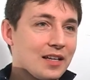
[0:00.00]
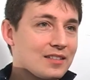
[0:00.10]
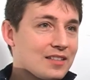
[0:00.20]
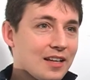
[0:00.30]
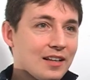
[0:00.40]

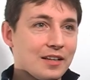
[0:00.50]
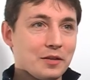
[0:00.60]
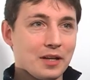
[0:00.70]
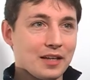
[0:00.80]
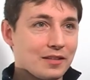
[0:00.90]
sailing,
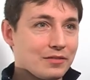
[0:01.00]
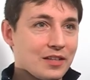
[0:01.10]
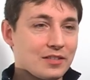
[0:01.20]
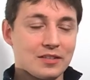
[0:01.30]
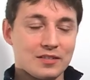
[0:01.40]
you like
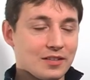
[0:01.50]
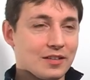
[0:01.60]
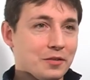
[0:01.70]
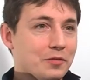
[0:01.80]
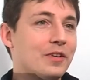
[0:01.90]
vessels,
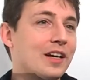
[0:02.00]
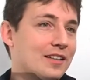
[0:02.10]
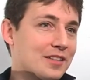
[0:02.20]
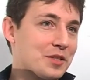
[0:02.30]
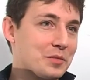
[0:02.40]
you'll find
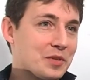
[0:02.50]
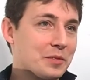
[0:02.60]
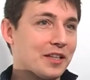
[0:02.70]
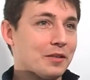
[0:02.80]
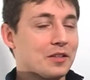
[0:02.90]
it in Ship
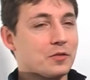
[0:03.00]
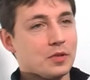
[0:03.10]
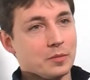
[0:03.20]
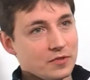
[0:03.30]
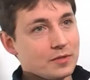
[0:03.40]
Simulator
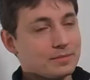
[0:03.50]
Extremes.